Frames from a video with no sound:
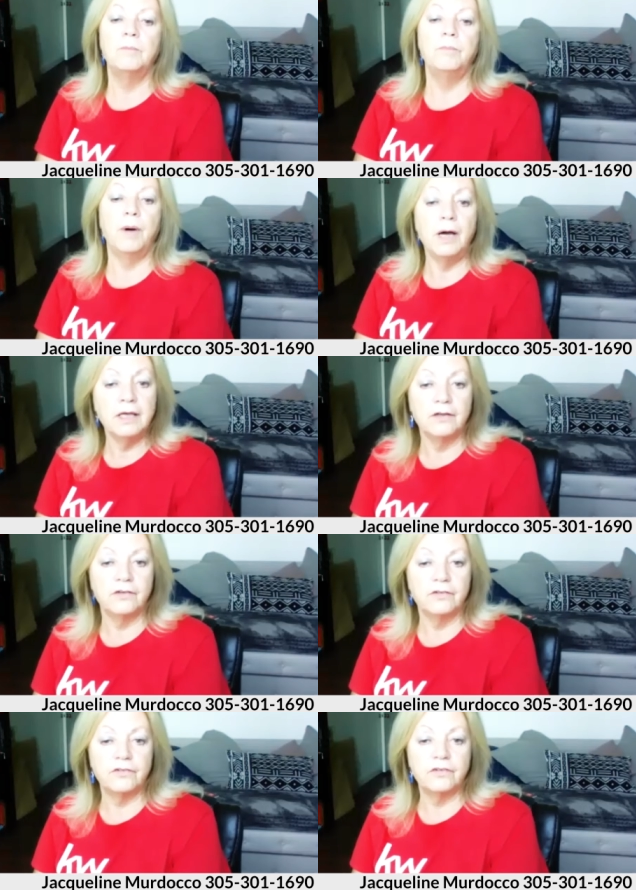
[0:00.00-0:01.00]

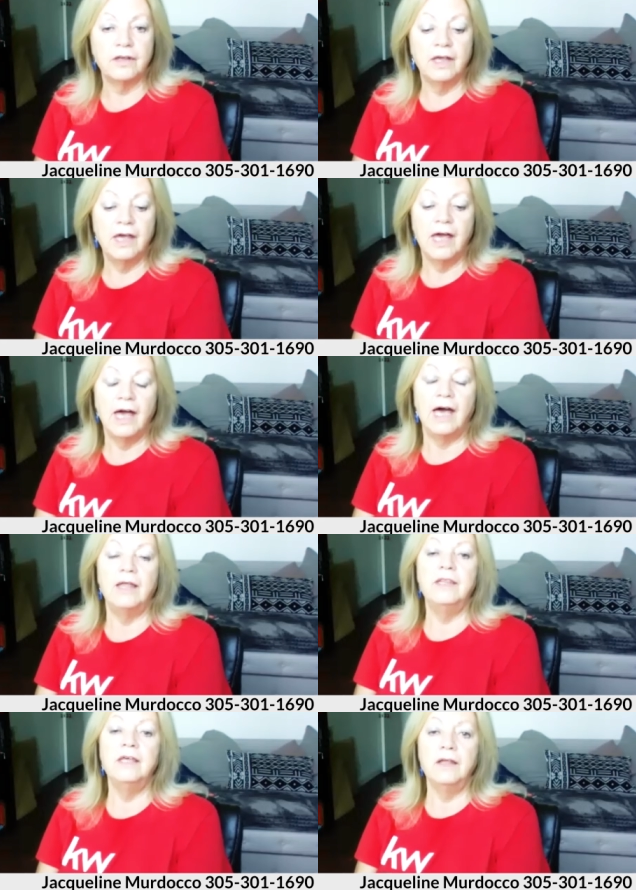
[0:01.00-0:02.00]
buyers
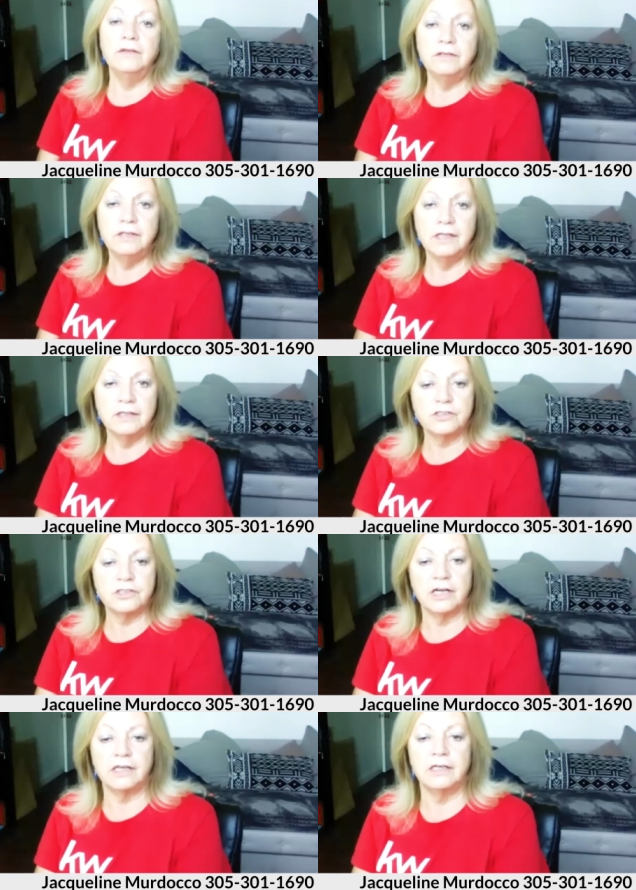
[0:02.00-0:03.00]
the other thing that
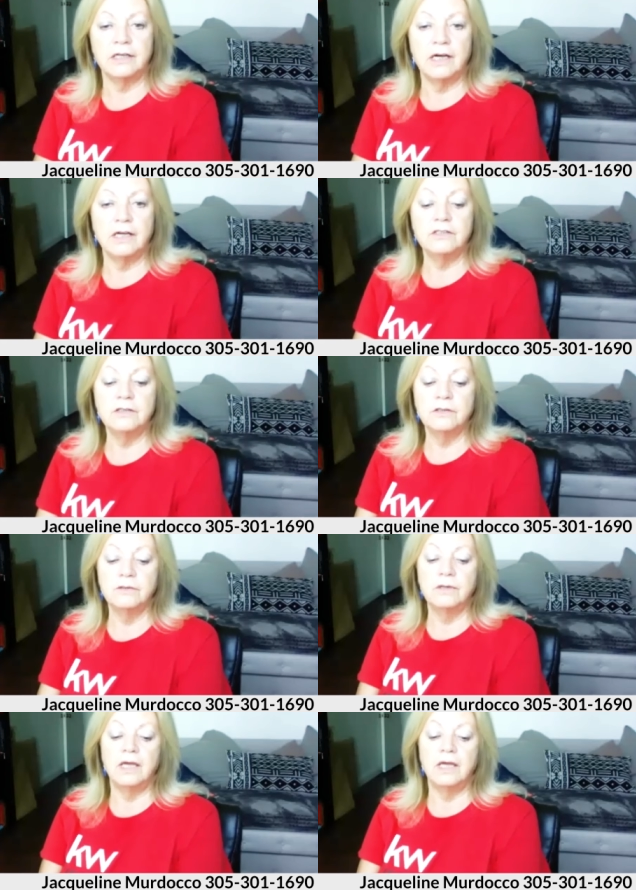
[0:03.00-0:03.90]
Jacqui and i do